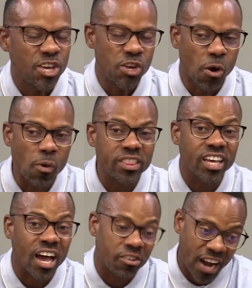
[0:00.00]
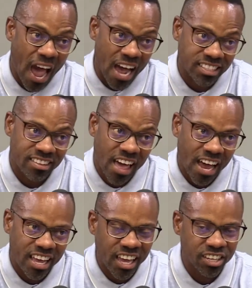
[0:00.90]
You know, one thing I would add to that
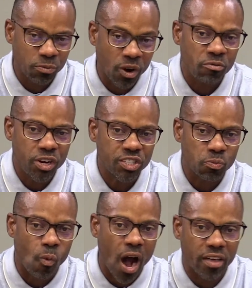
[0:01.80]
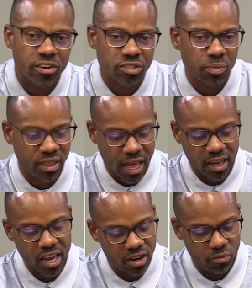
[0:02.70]
is one reason why there's been that
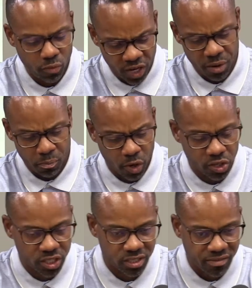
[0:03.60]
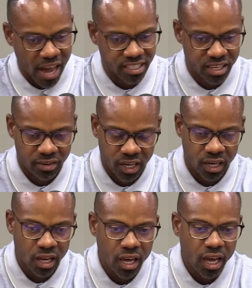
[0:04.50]
kind of reemergence of activity
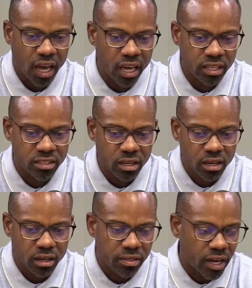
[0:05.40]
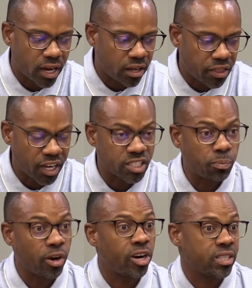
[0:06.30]
is the the
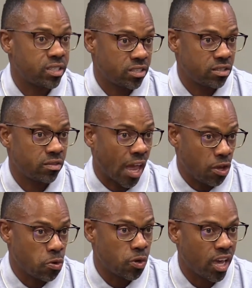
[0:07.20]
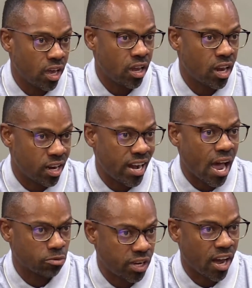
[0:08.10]
experiences that you get in a right.
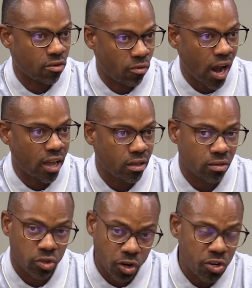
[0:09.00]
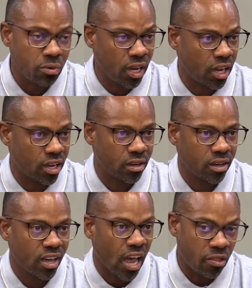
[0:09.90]
downtown, right? They're unique.
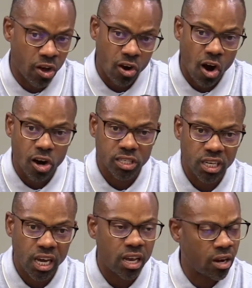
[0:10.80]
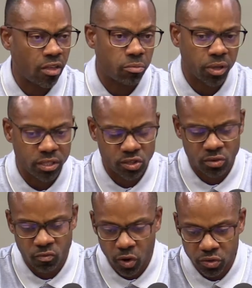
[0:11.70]
And they're hard to get in other places.
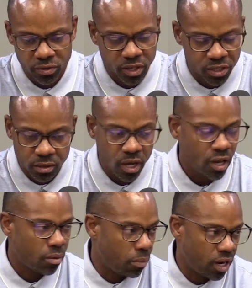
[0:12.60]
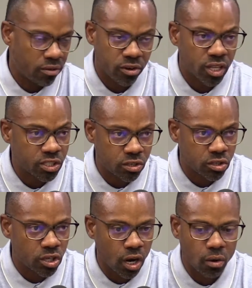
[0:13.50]
In Roseville, as many of your
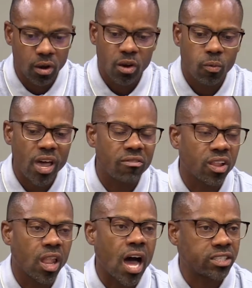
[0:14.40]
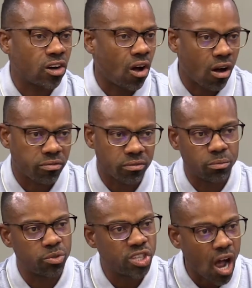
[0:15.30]
listeners know, we have a lot to offer,
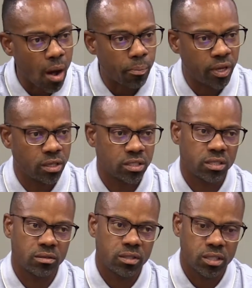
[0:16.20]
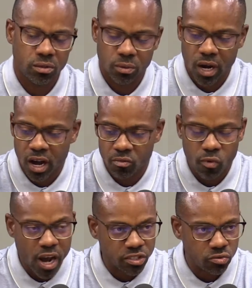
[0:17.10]
from shopping to, to uh,
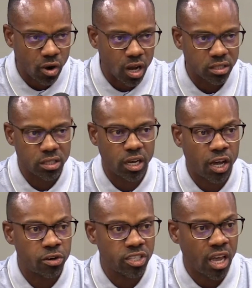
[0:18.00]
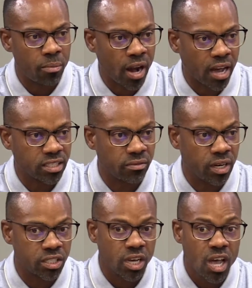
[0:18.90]
restaurants to entertainment
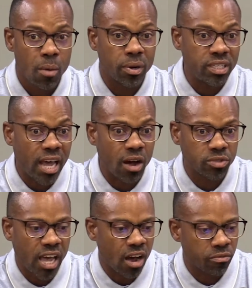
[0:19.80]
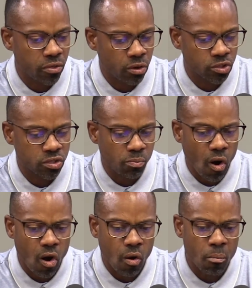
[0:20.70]
activities. But downtown, for those
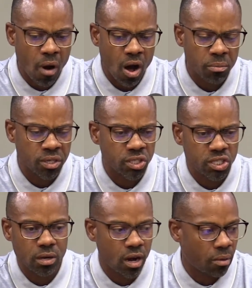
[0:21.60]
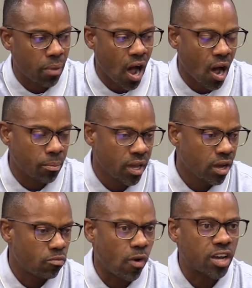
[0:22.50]
small mom and uh, pop
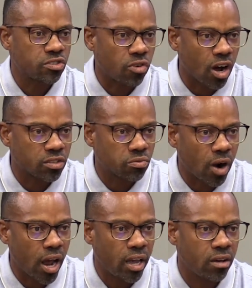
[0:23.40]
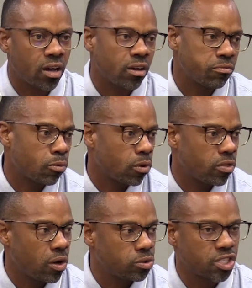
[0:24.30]
restaurants, right, uh, for
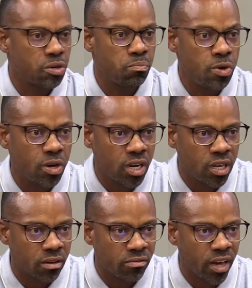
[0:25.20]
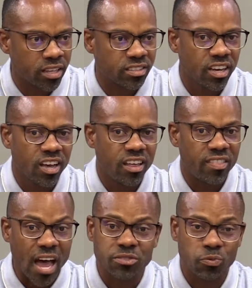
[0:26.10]
those community events,
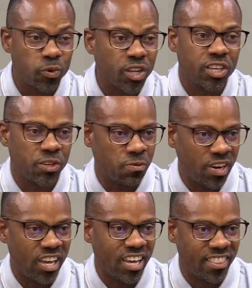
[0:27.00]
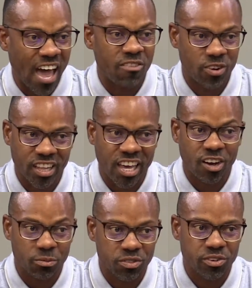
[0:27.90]
that's really unique, and that really
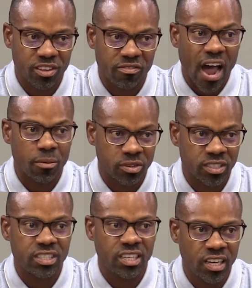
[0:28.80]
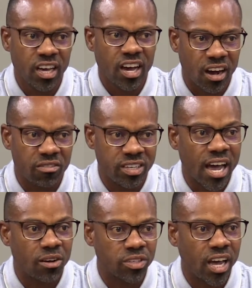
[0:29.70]
helps for the vibrancy of a
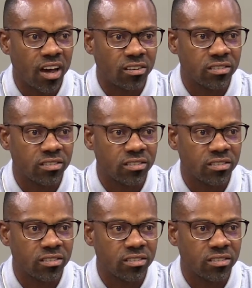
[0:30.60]
downtown.